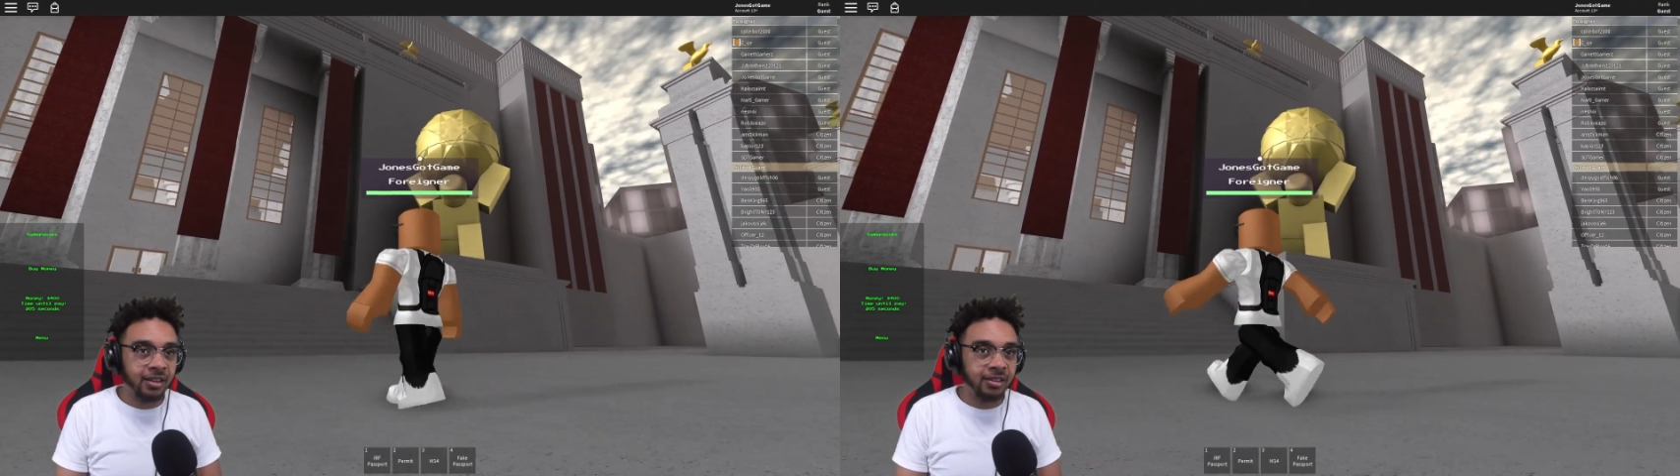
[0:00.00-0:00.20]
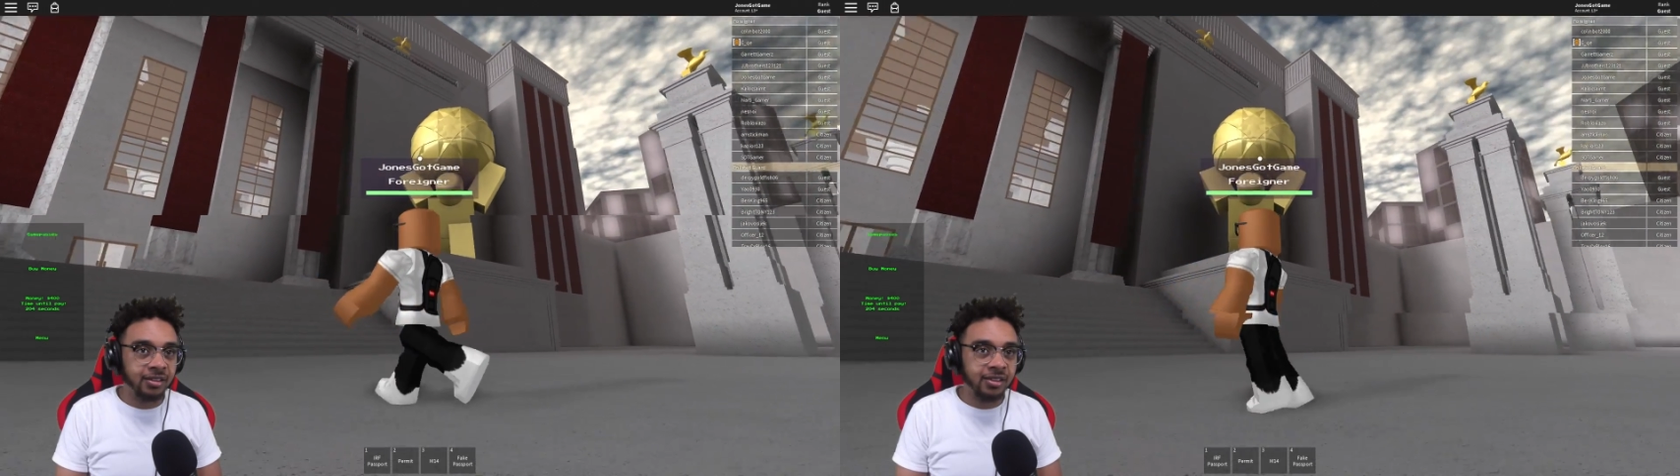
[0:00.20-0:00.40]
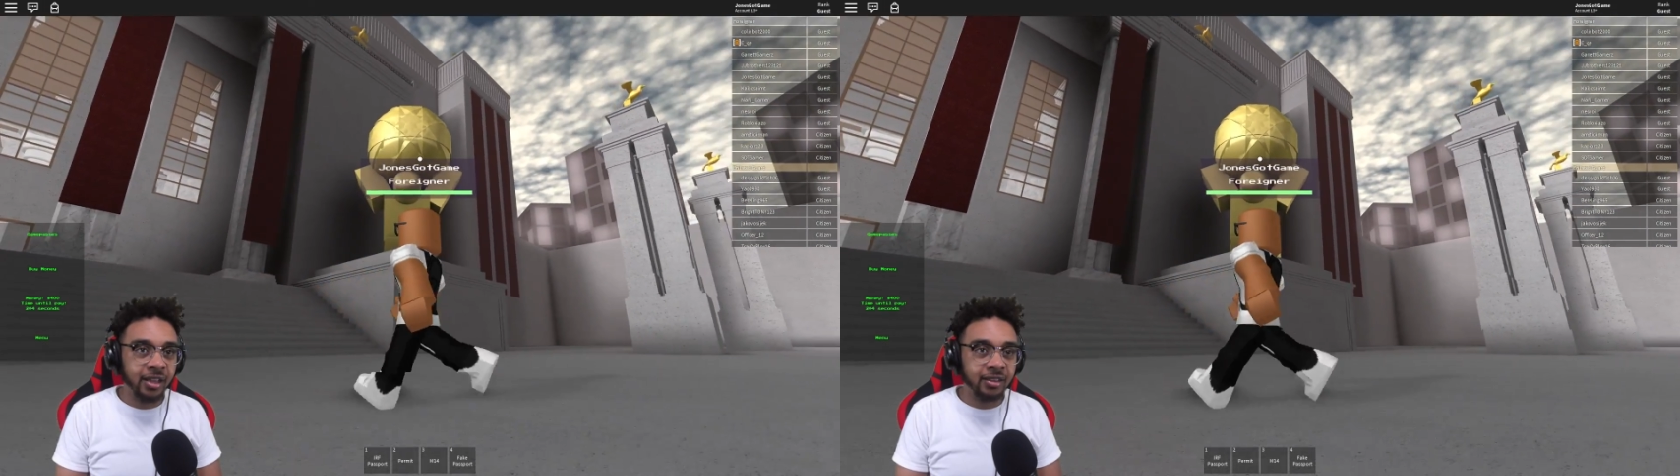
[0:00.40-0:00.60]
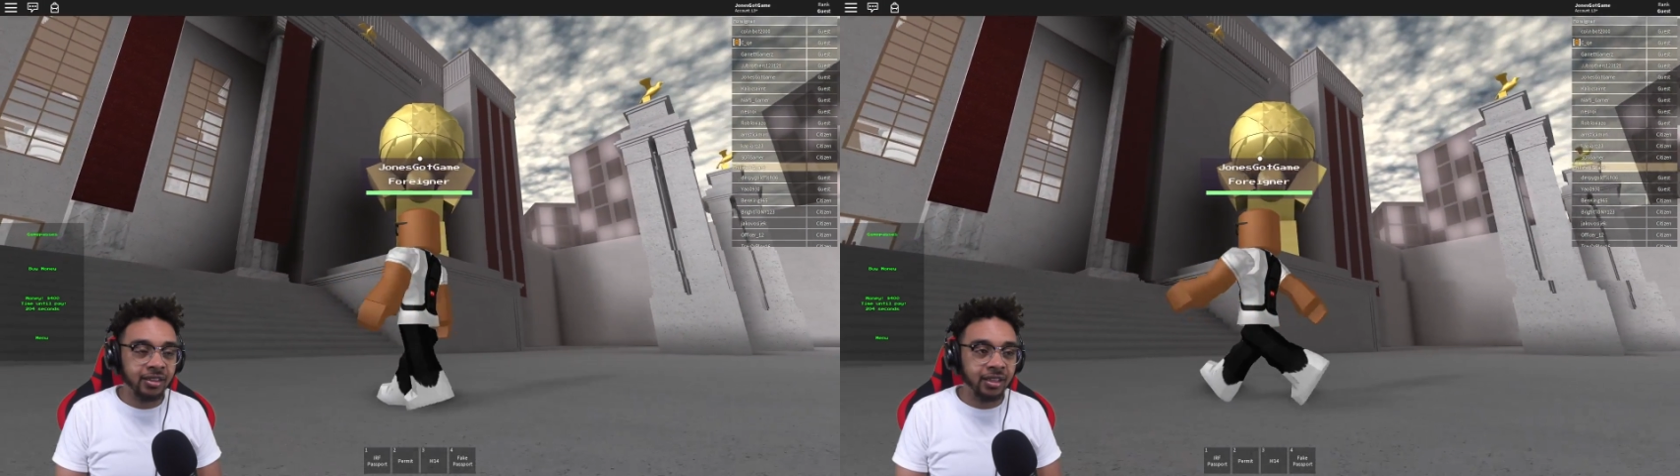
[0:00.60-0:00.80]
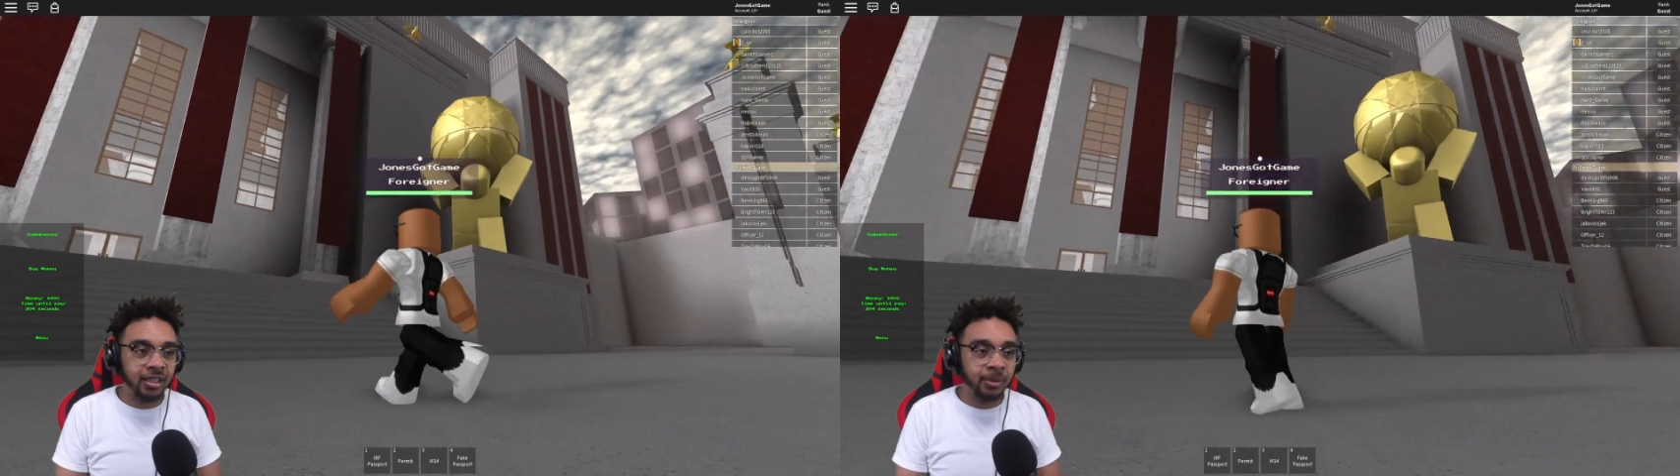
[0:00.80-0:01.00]
Just like
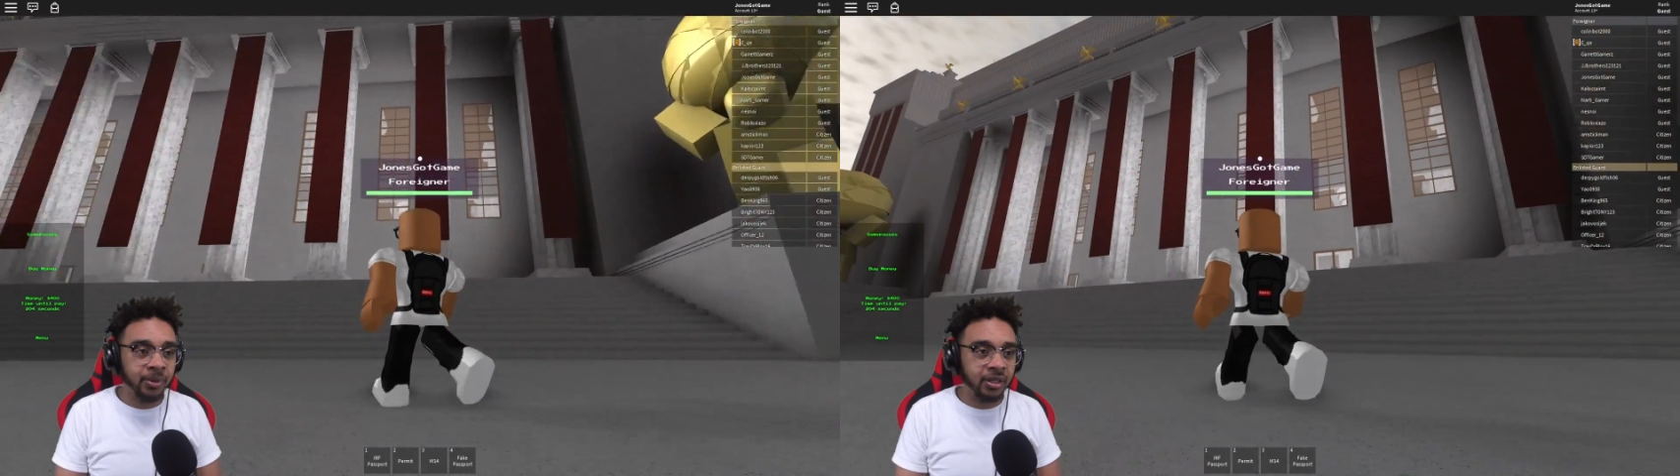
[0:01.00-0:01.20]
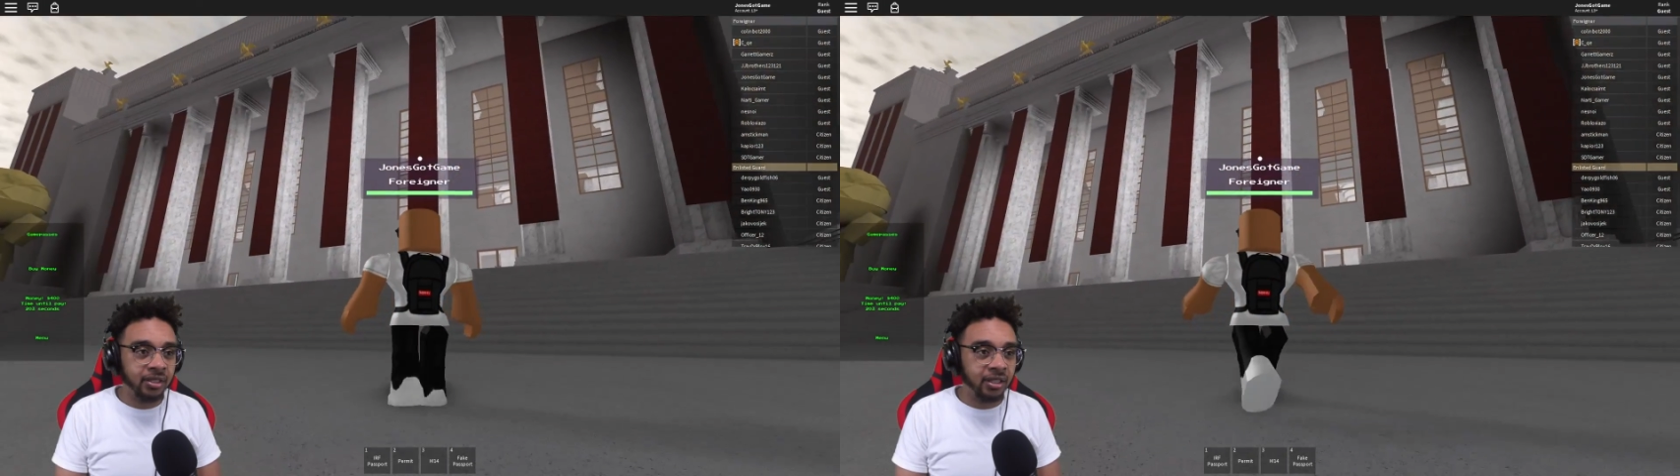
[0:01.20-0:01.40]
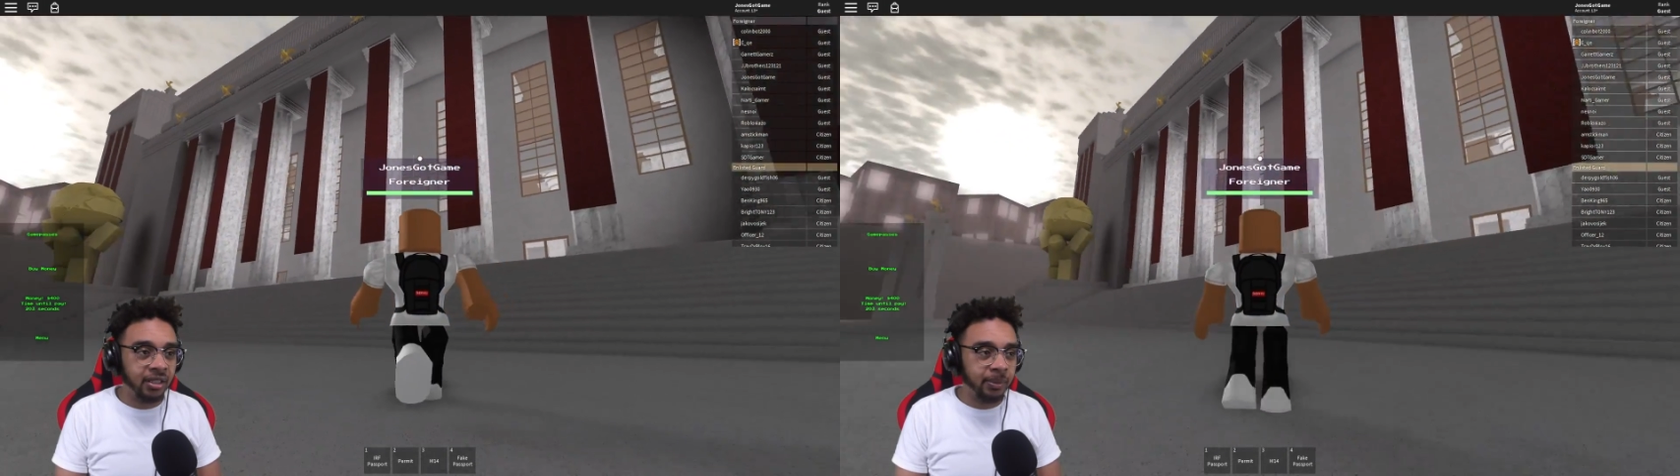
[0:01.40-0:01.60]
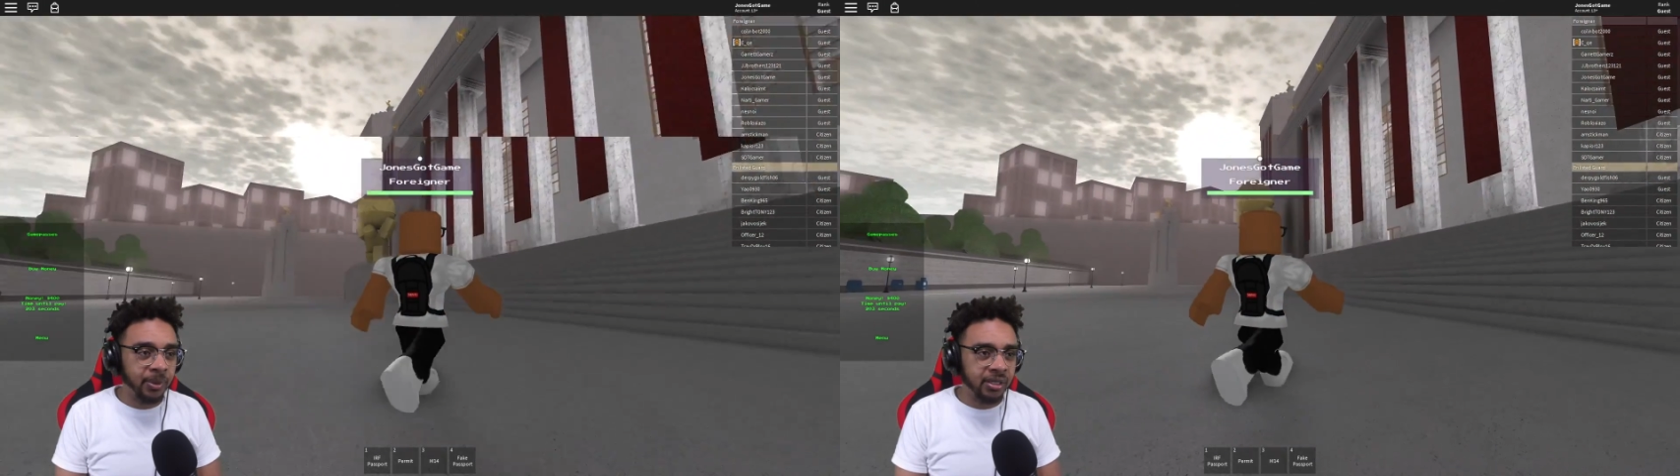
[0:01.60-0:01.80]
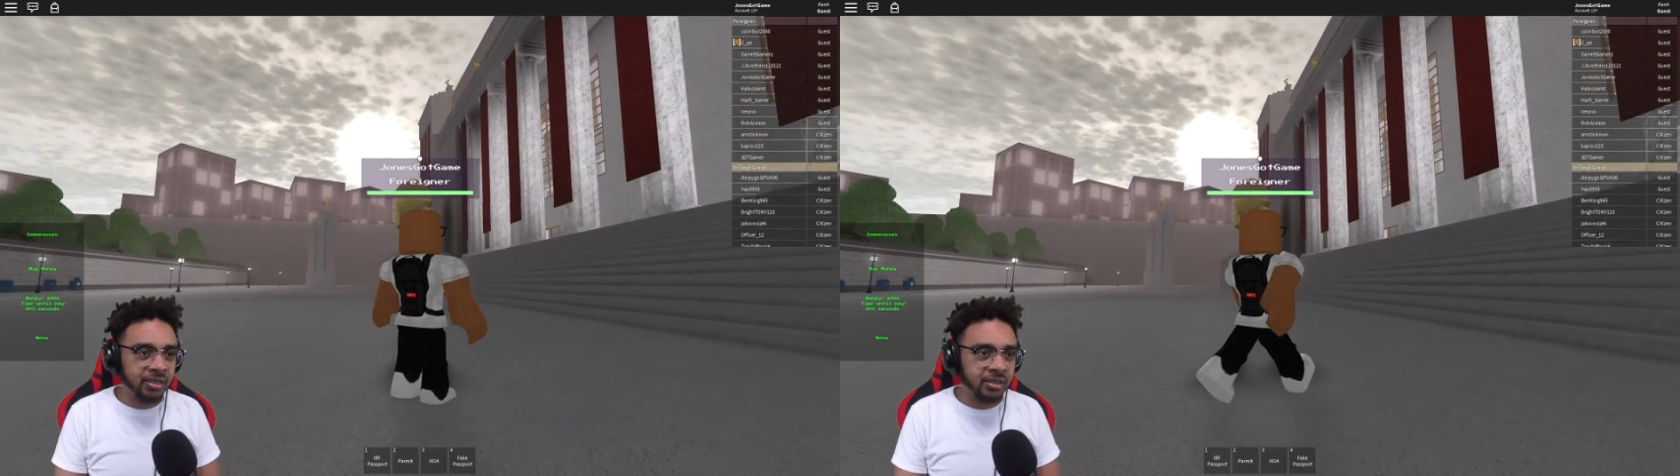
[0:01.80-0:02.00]
the Olympic the
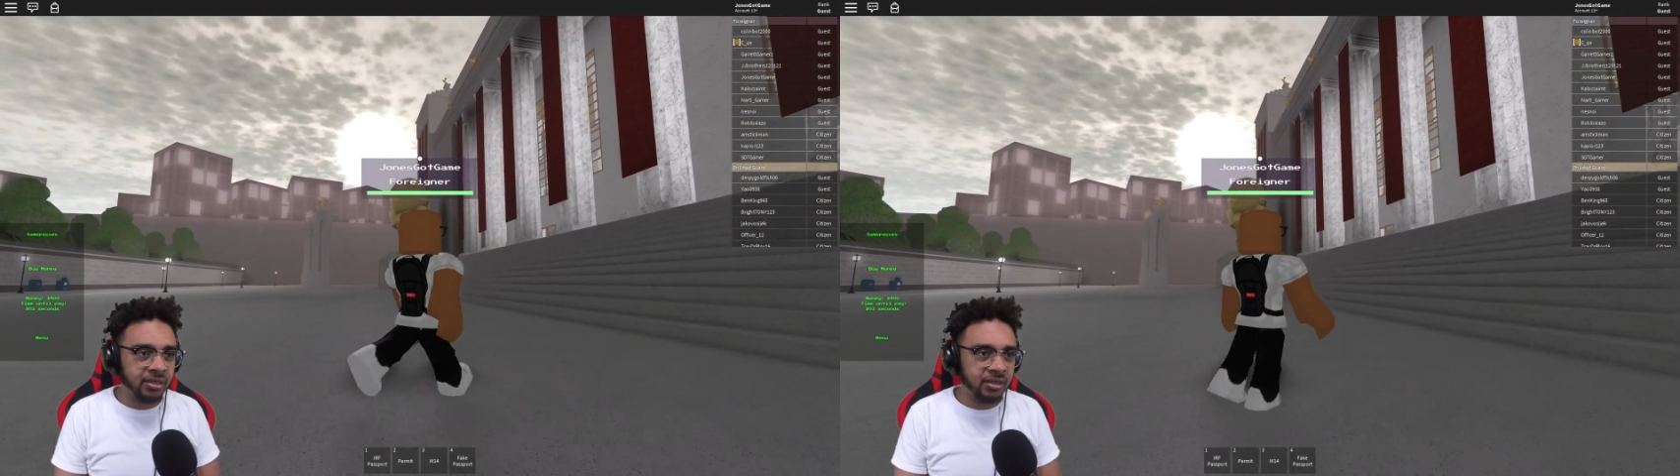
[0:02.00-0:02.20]
Olympics.